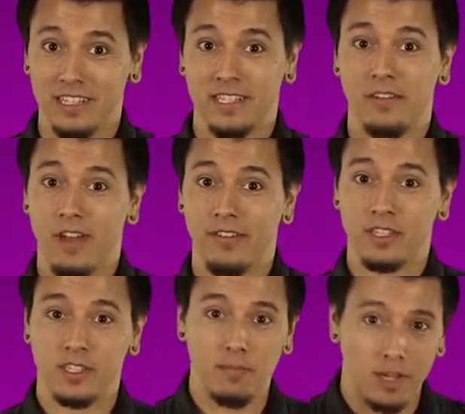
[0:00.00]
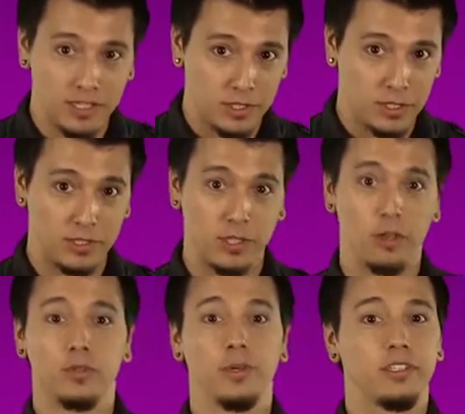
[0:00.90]
Instead of having some muscles that are
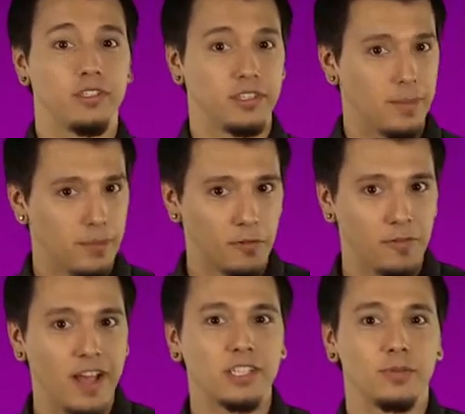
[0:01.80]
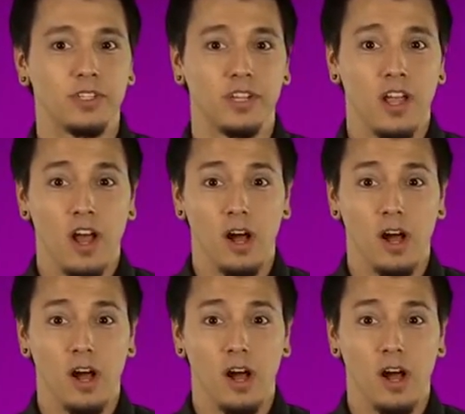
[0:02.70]
slow twitch and some that are fast twitch,